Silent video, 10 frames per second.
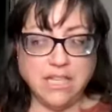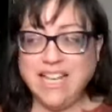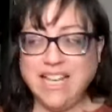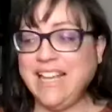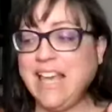
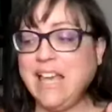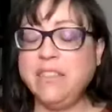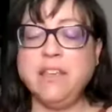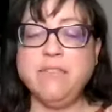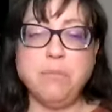I can't
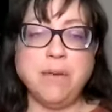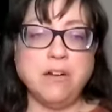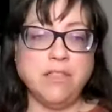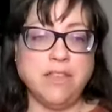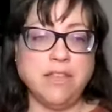think of a
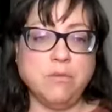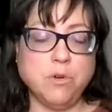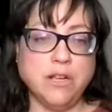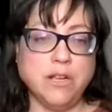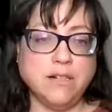better thing than
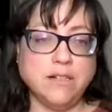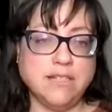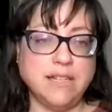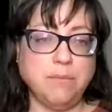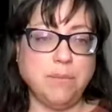working on
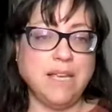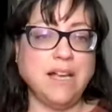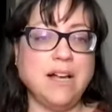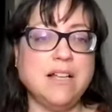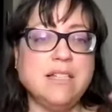sleep
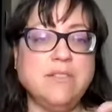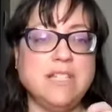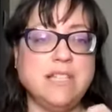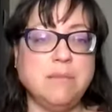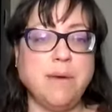because of
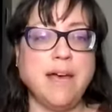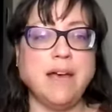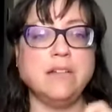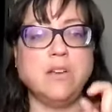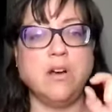its
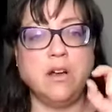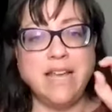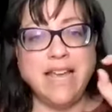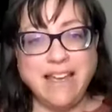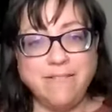impact
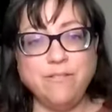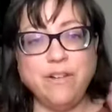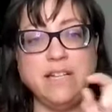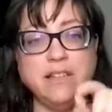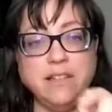on
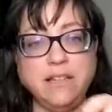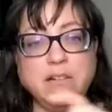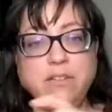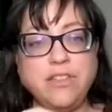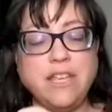every
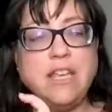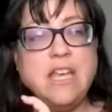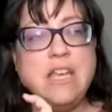little thing.